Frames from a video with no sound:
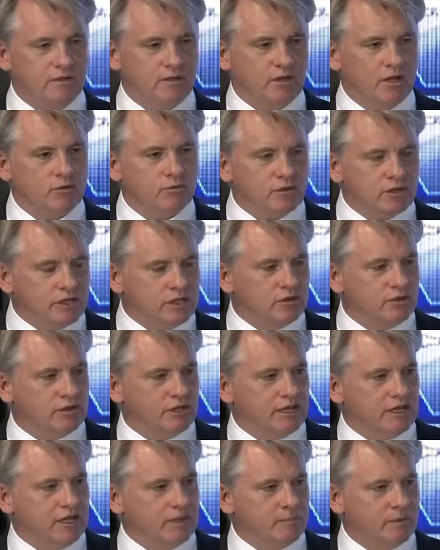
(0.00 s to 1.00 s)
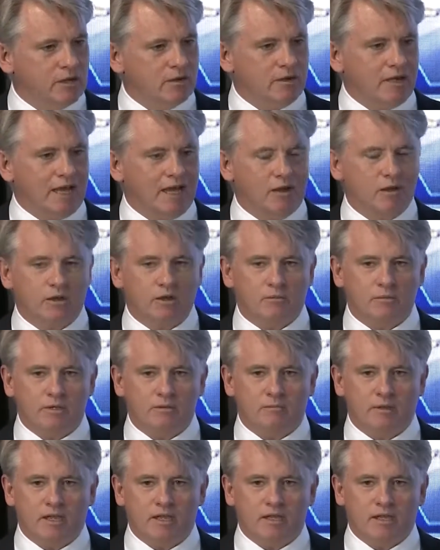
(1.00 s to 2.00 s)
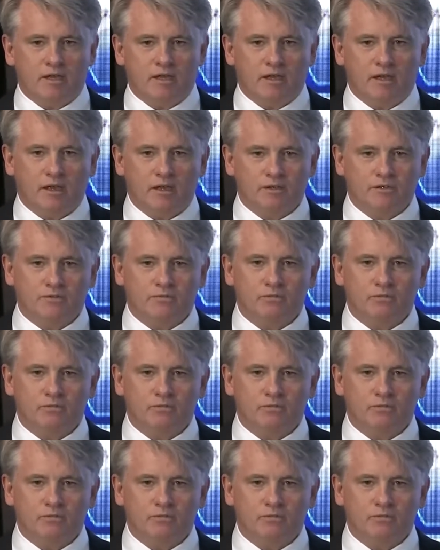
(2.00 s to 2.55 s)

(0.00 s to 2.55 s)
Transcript: and really looking about how can we make a